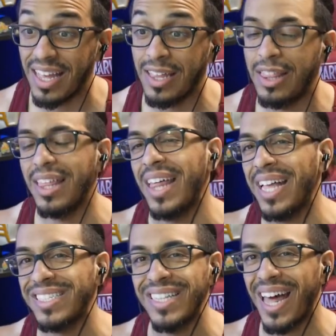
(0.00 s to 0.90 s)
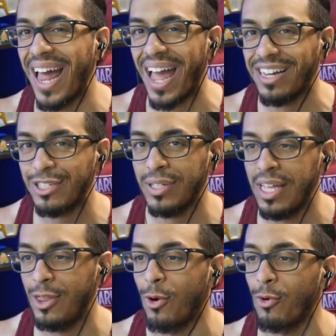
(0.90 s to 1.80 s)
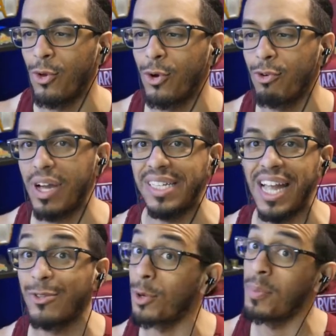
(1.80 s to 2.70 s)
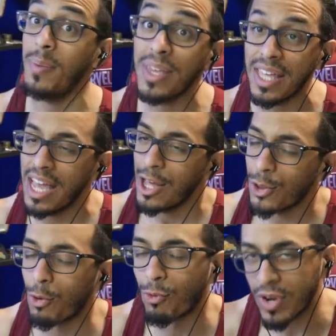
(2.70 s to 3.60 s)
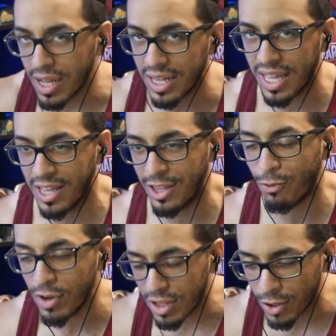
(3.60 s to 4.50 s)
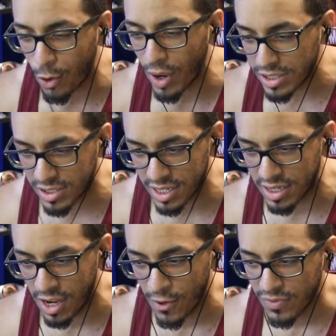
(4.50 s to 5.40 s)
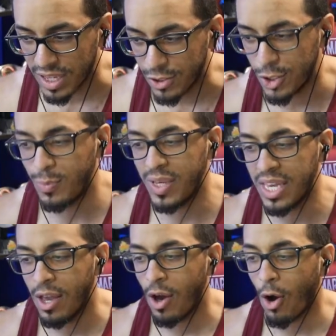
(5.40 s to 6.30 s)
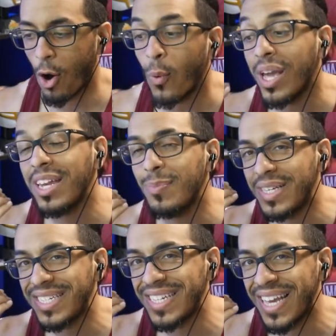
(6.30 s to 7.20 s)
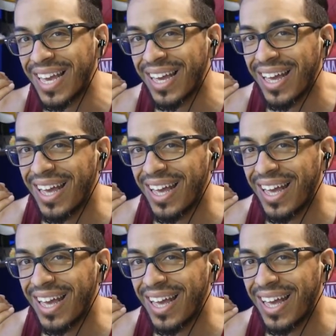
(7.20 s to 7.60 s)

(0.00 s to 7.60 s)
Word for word: That that's not actually the, the correct answer. Maybe the real the real question should be: Are we going to be seeing